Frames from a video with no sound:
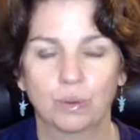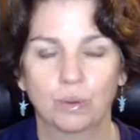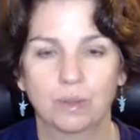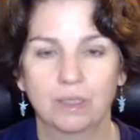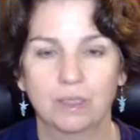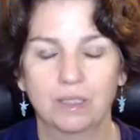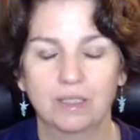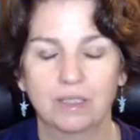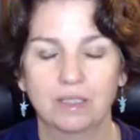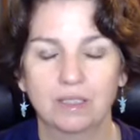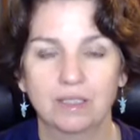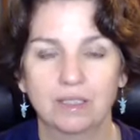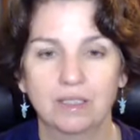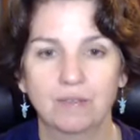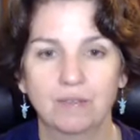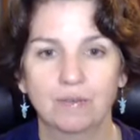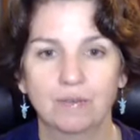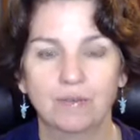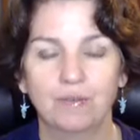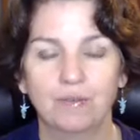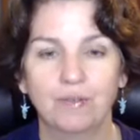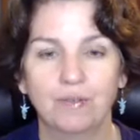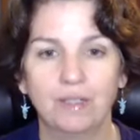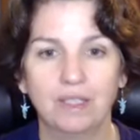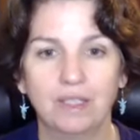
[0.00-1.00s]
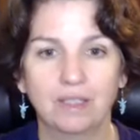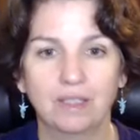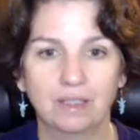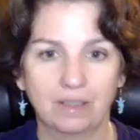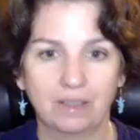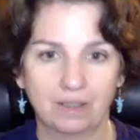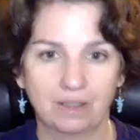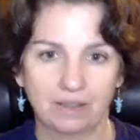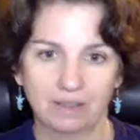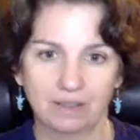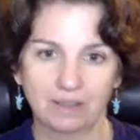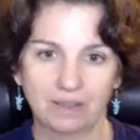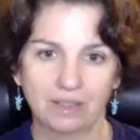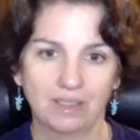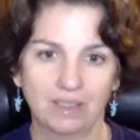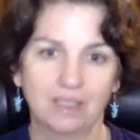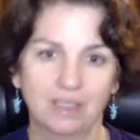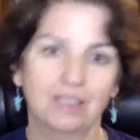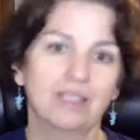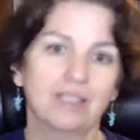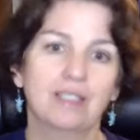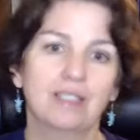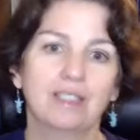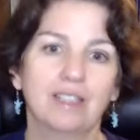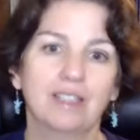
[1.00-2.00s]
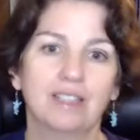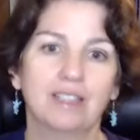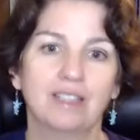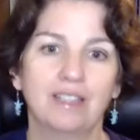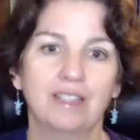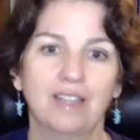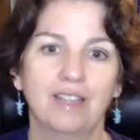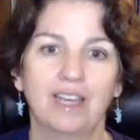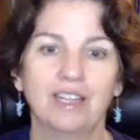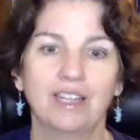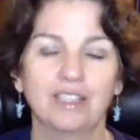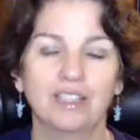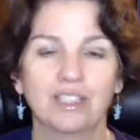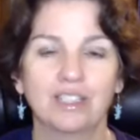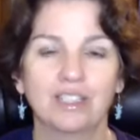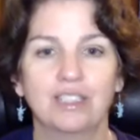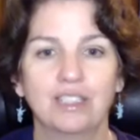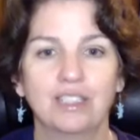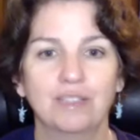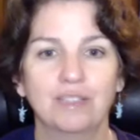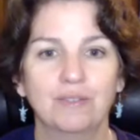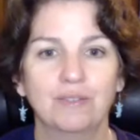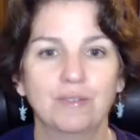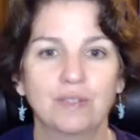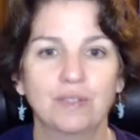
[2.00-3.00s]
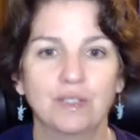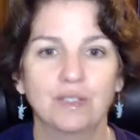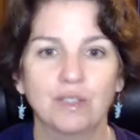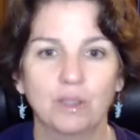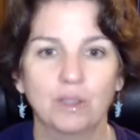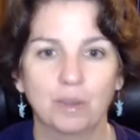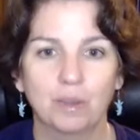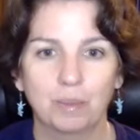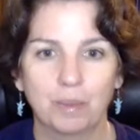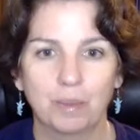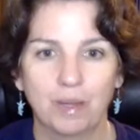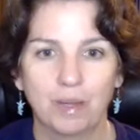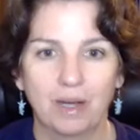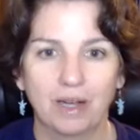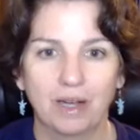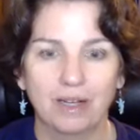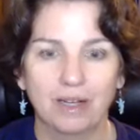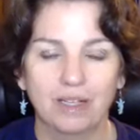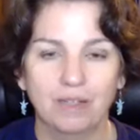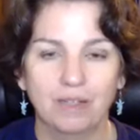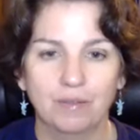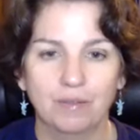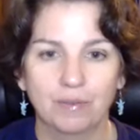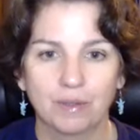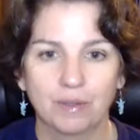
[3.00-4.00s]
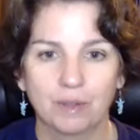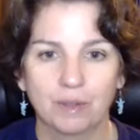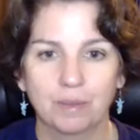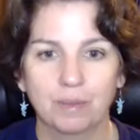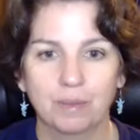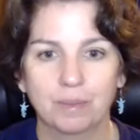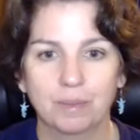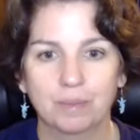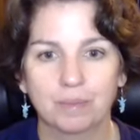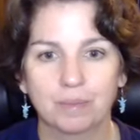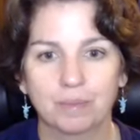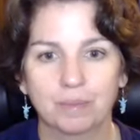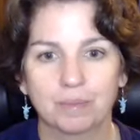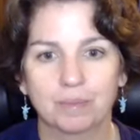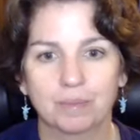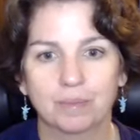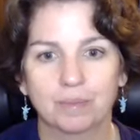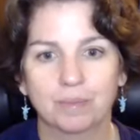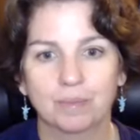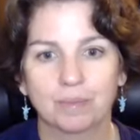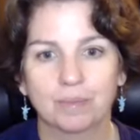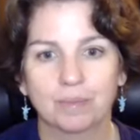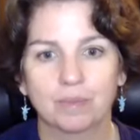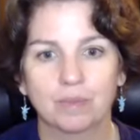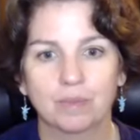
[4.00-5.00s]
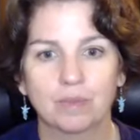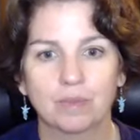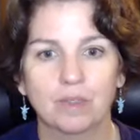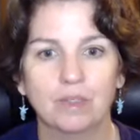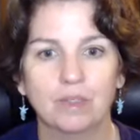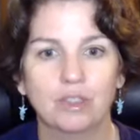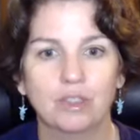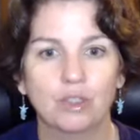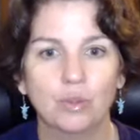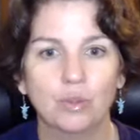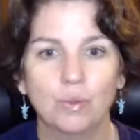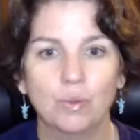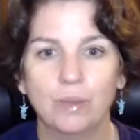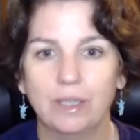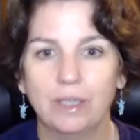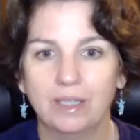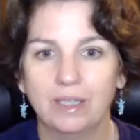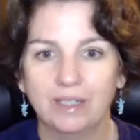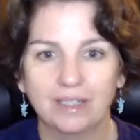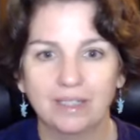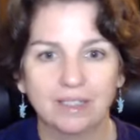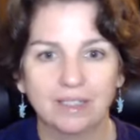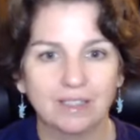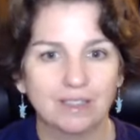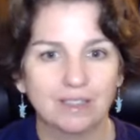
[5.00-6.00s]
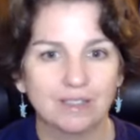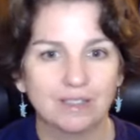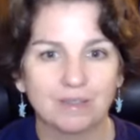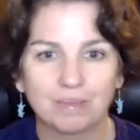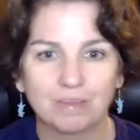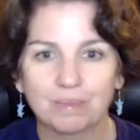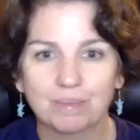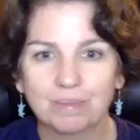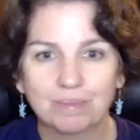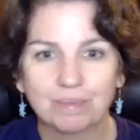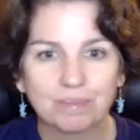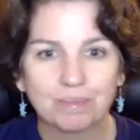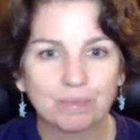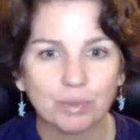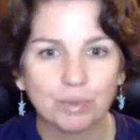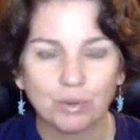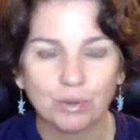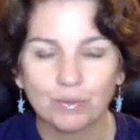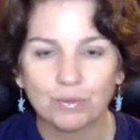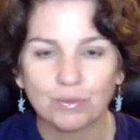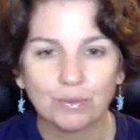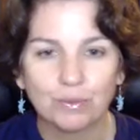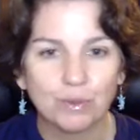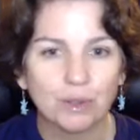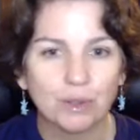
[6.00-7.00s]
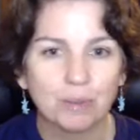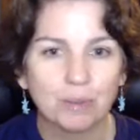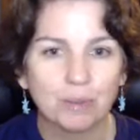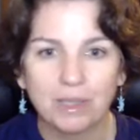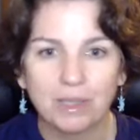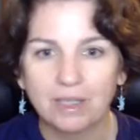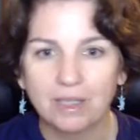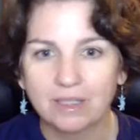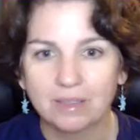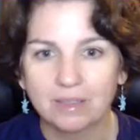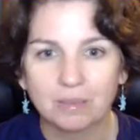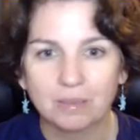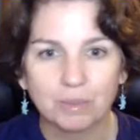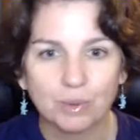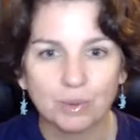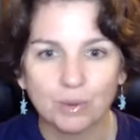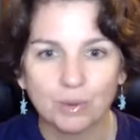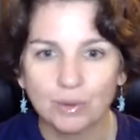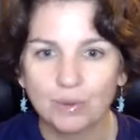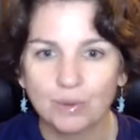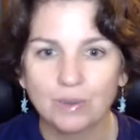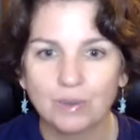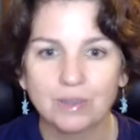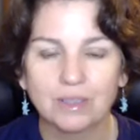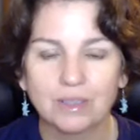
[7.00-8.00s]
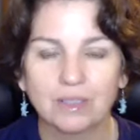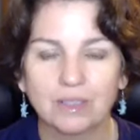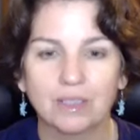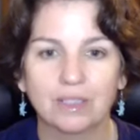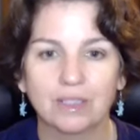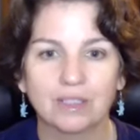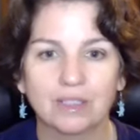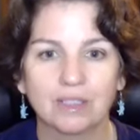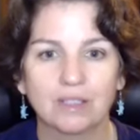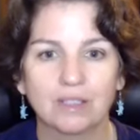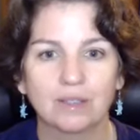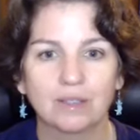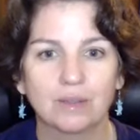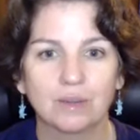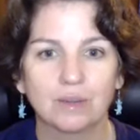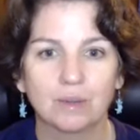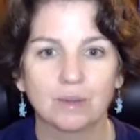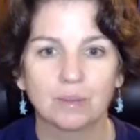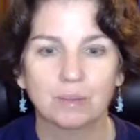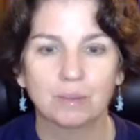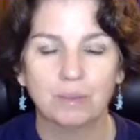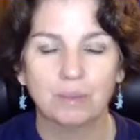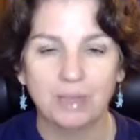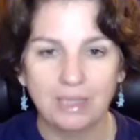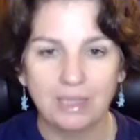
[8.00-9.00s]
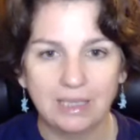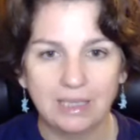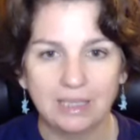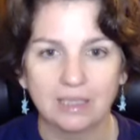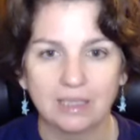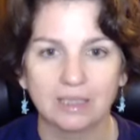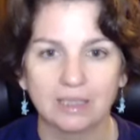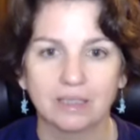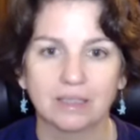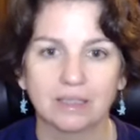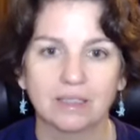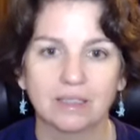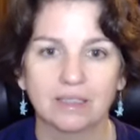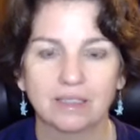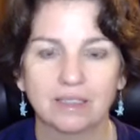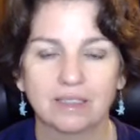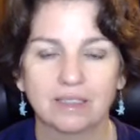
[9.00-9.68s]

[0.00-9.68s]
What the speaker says: Just feel that shift in your body from doing and performing and producing to being,